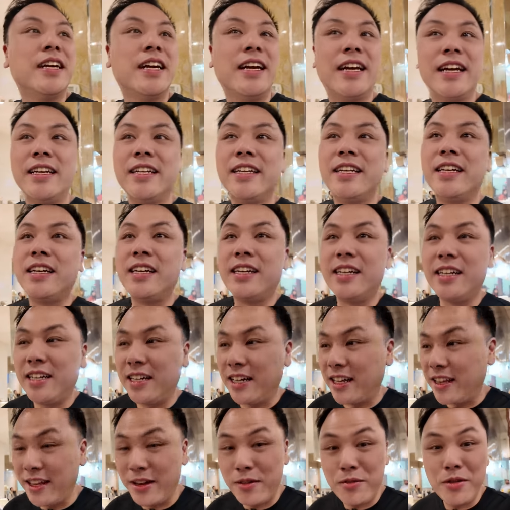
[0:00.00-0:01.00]
And
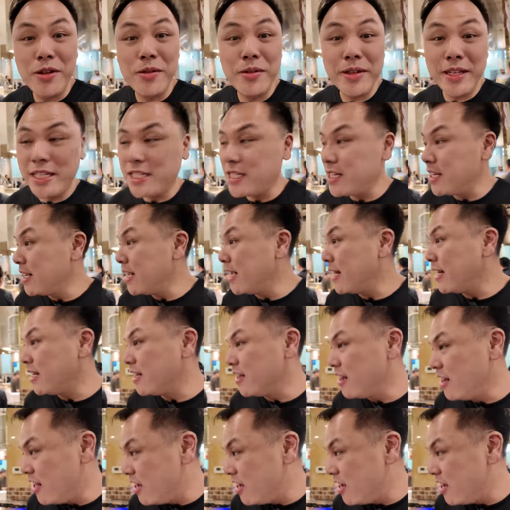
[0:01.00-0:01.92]
I think we'll need to get in